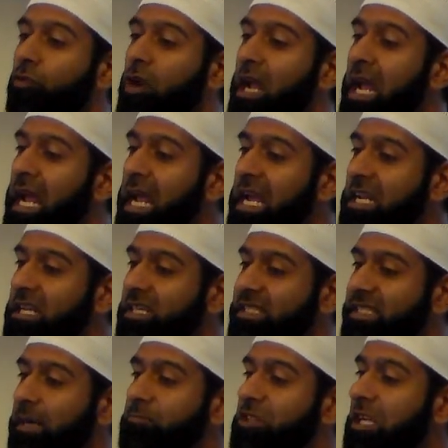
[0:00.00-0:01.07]

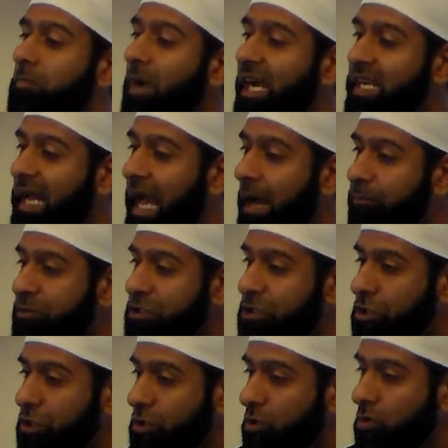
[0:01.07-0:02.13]
afraid something might
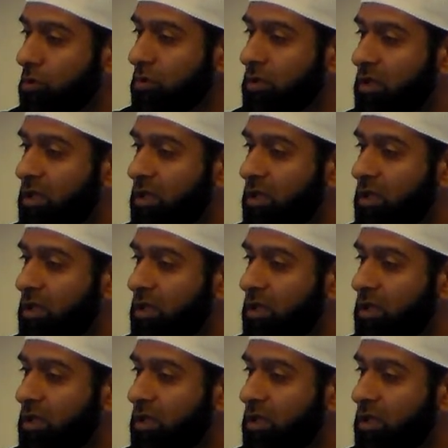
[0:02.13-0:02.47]
happen to you,